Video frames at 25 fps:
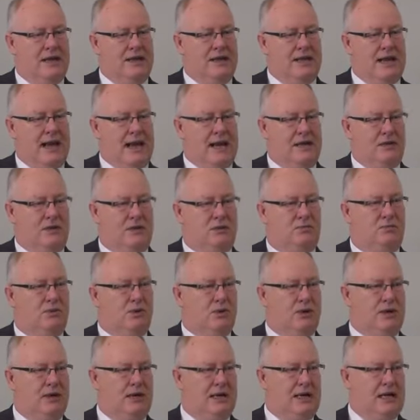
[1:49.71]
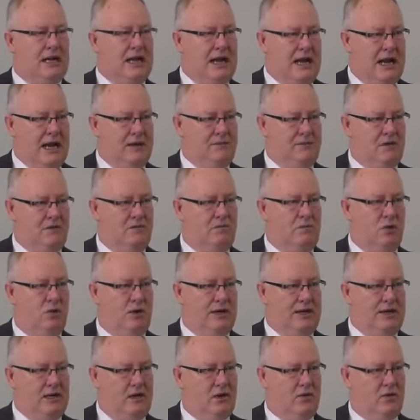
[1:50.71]
there has been a claim of
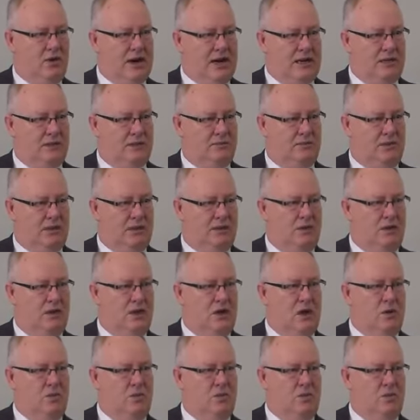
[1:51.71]
bullying harassment